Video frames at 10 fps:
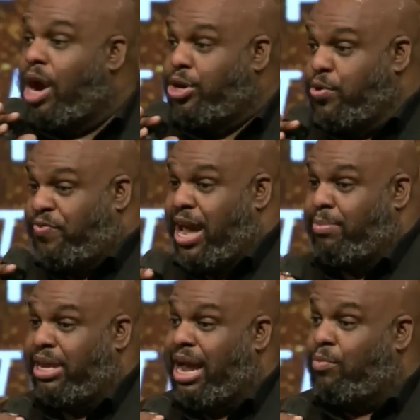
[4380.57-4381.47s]
To our
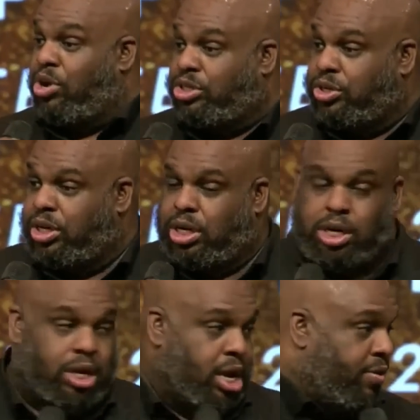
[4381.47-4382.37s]
new family, I
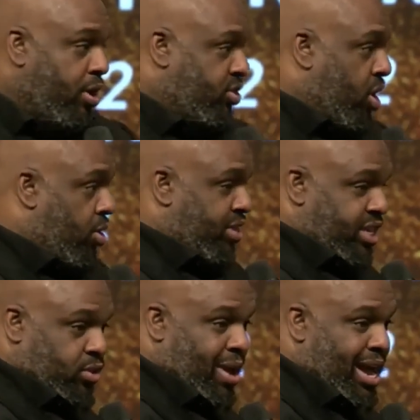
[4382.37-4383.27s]
want you to
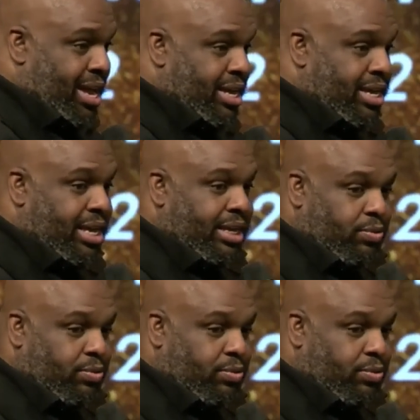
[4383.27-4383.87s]
turn this way.